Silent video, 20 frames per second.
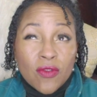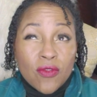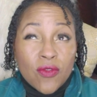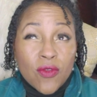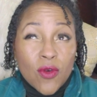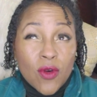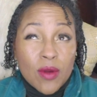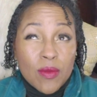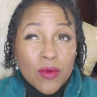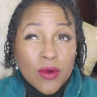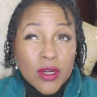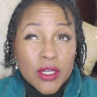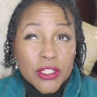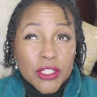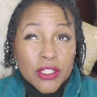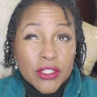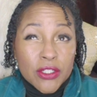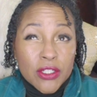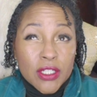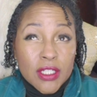4 more
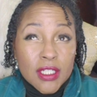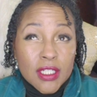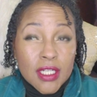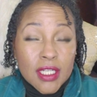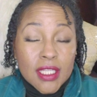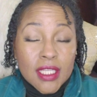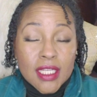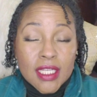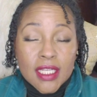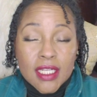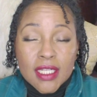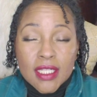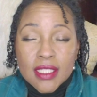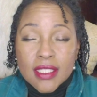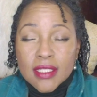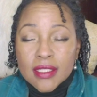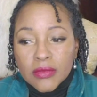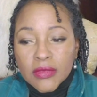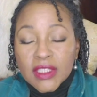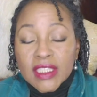children, I think it
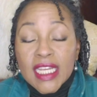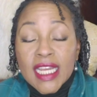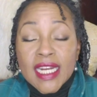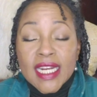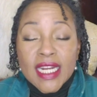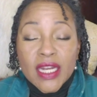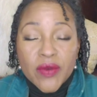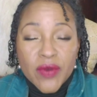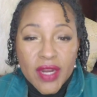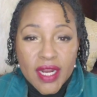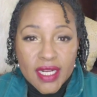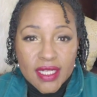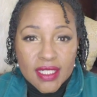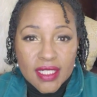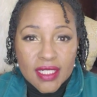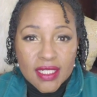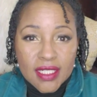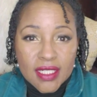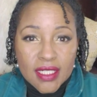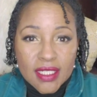is. At any
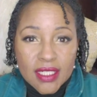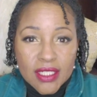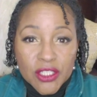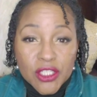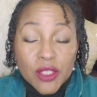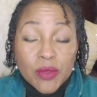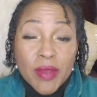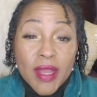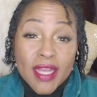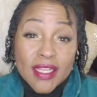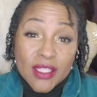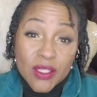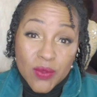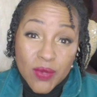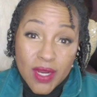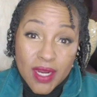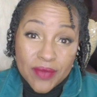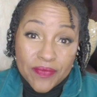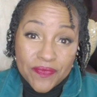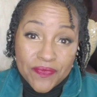rate, she passed
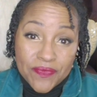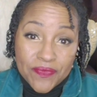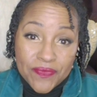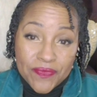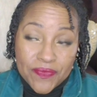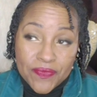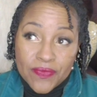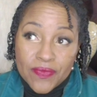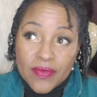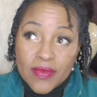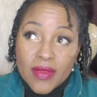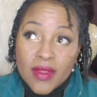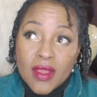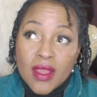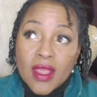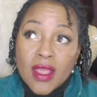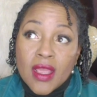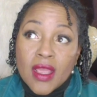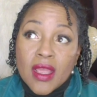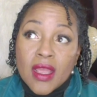away
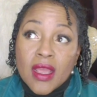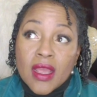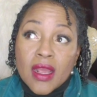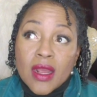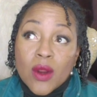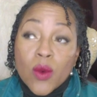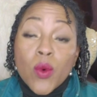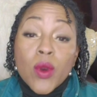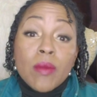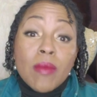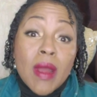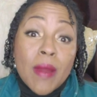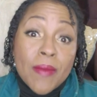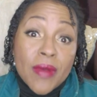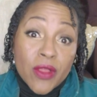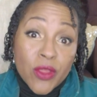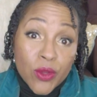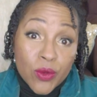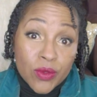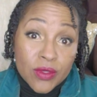when my
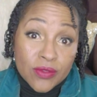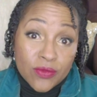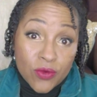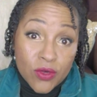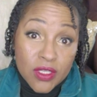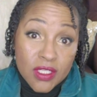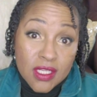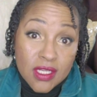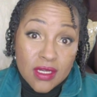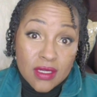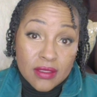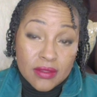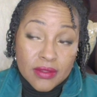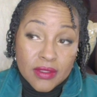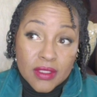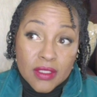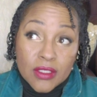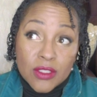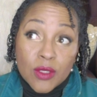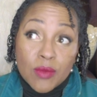mother was 14.
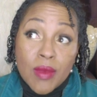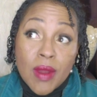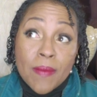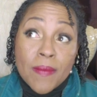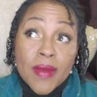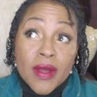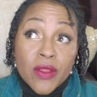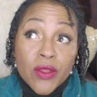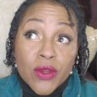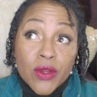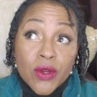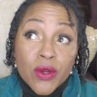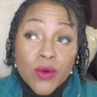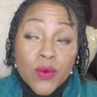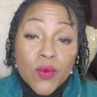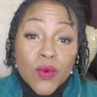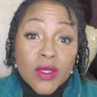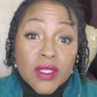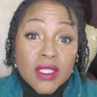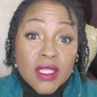So my mother
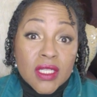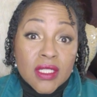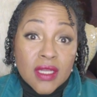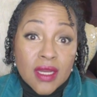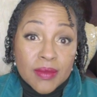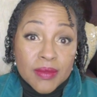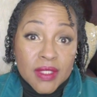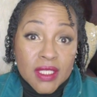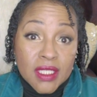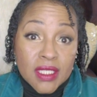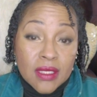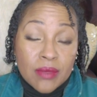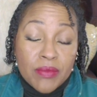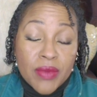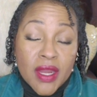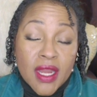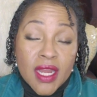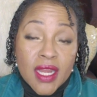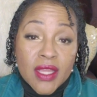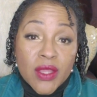was adopted
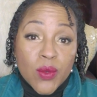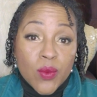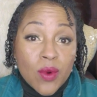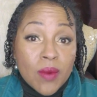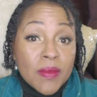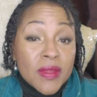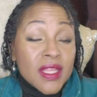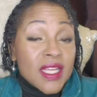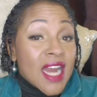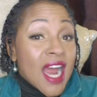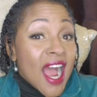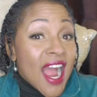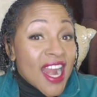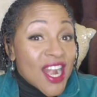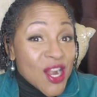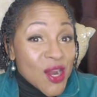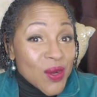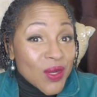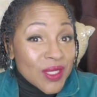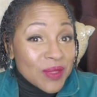by the woman that
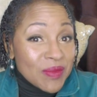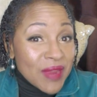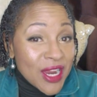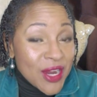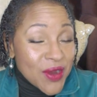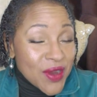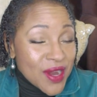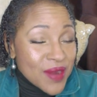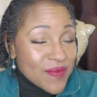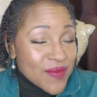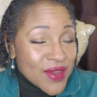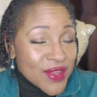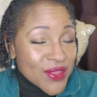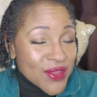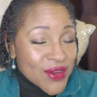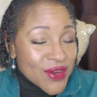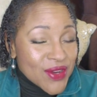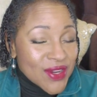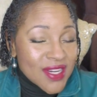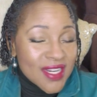I know as my
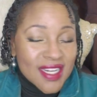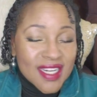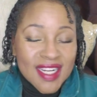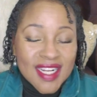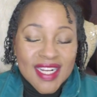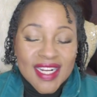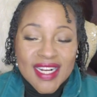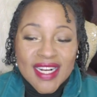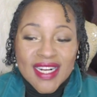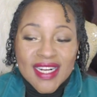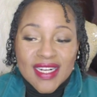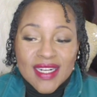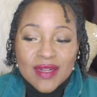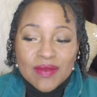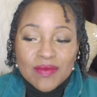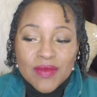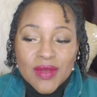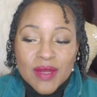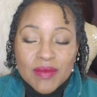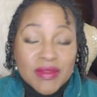grandmother,
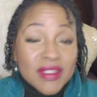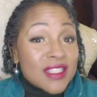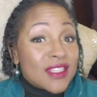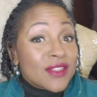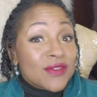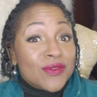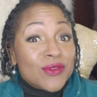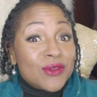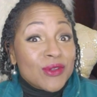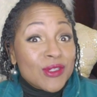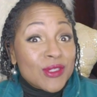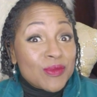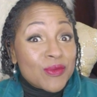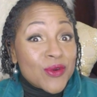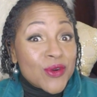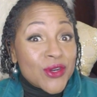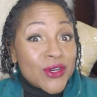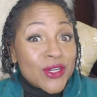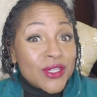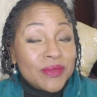Mrs. Florence
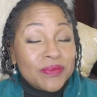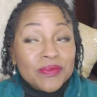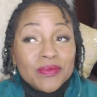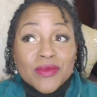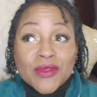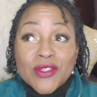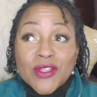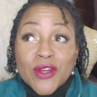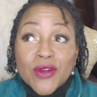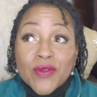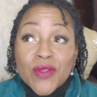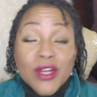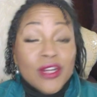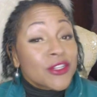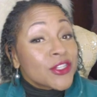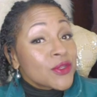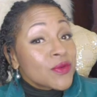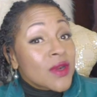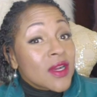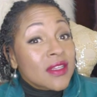Porter. So there
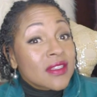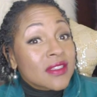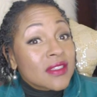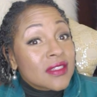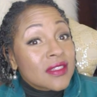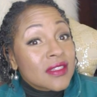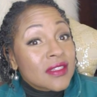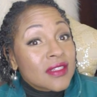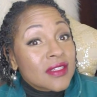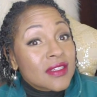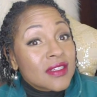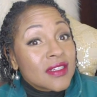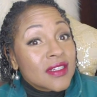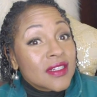she was,